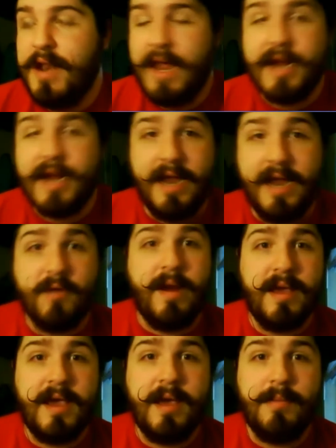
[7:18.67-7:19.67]
like letter
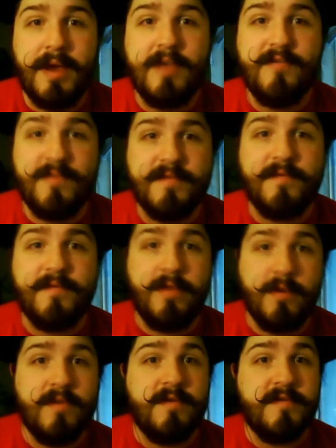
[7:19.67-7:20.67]
writing campaigns, was for
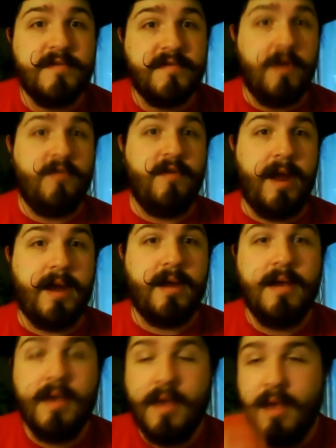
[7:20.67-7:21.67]
the original Star Trek.
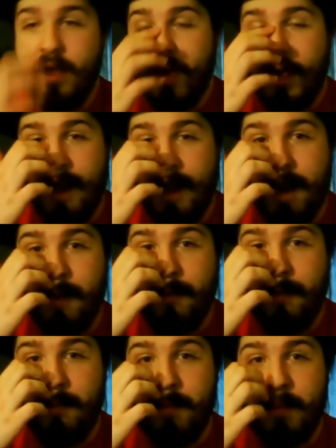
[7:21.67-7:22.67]

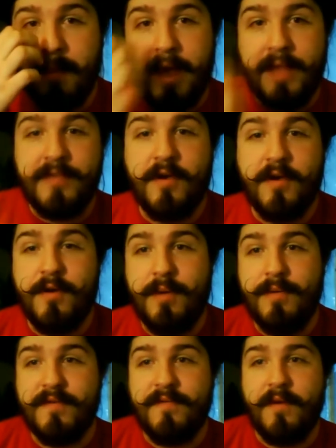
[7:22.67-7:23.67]
And so
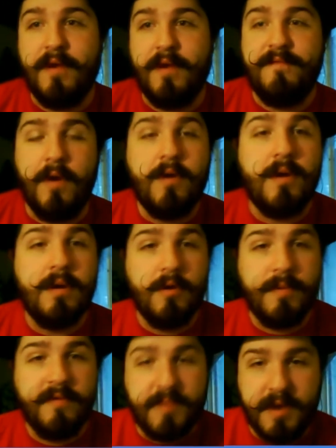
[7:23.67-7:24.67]
it was a very vocal
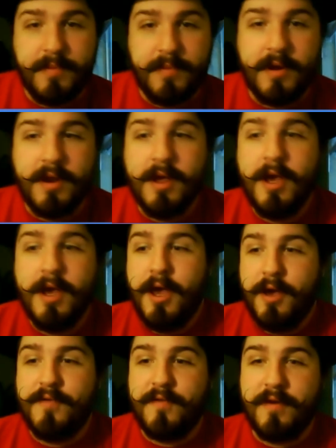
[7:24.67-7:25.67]
group of people
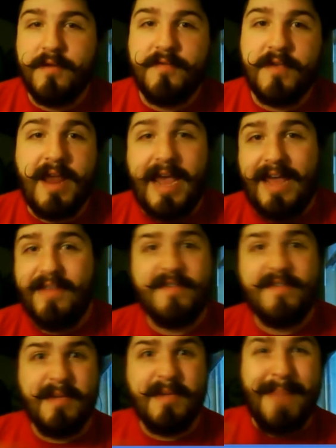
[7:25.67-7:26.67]
who sort of said, hey,
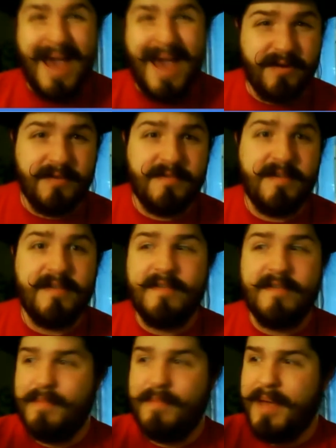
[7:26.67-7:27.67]
this thing matters.
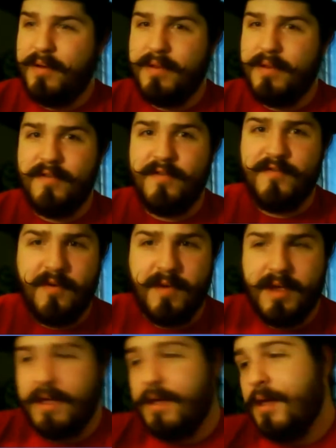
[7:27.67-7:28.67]
This is
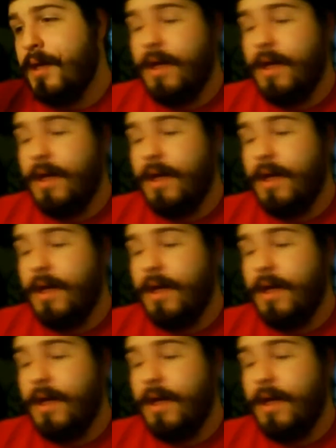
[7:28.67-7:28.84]
showing